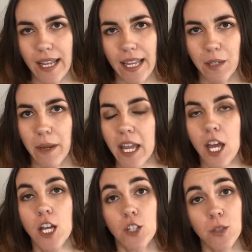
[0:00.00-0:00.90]
anyway,
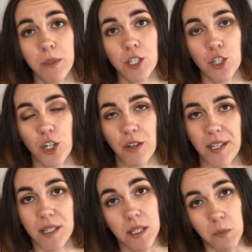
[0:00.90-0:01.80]
just wanted to show you
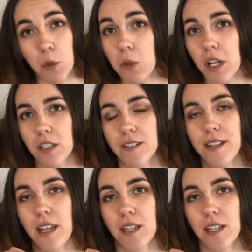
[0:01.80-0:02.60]
guys some cool colors